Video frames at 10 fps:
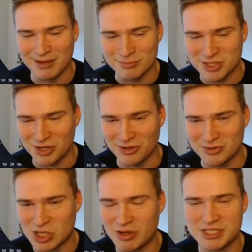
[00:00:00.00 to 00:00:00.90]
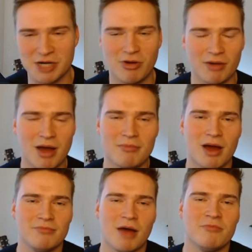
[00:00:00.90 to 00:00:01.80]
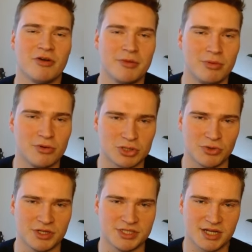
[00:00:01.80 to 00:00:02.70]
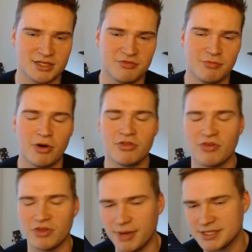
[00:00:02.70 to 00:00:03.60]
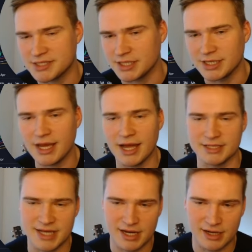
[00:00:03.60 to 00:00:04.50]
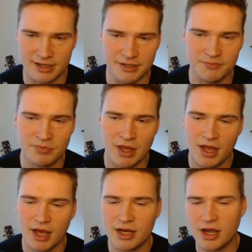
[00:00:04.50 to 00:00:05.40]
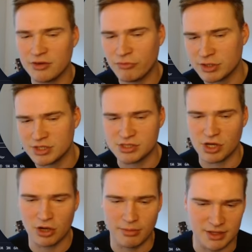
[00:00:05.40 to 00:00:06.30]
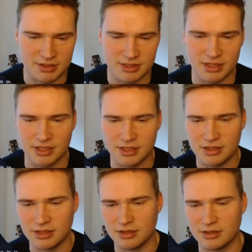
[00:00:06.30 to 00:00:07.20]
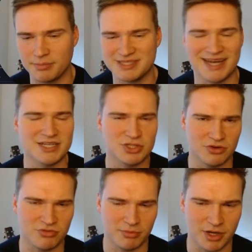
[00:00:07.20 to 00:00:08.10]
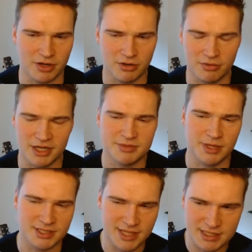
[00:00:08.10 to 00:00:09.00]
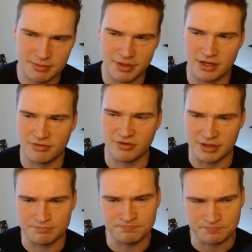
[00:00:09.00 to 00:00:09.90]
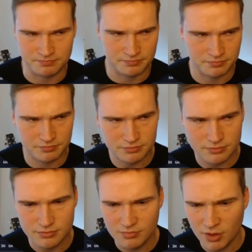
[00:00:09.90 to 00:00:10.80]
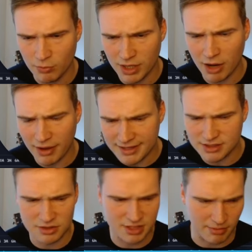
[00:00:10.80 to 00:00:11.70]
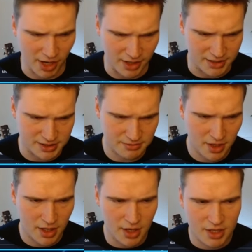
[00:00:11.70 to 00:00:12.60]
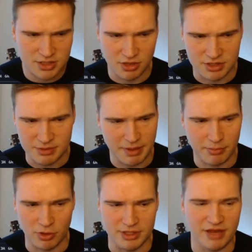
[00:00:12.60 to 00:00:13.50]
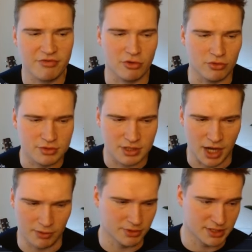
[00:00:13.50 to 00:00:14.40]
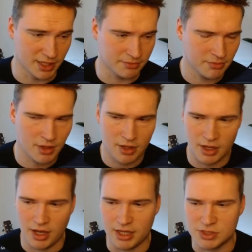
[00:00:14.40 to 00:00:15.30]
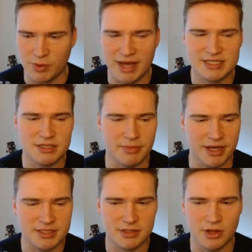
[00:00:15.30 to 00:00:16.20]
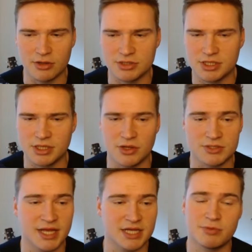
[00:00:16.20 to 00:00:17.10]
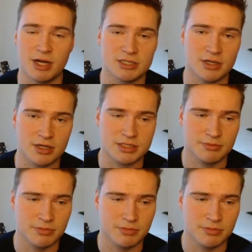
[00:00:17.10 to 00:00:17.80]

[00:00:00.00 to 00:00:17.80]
So in general, I'm very bullish on Injective, both fundamentally and technically. And I kind of wanted to talk about the potential from here. All right, because that's a bit of we're now at all-time highs, so it's a bit more difficult, I would say, to estimate those next price targets.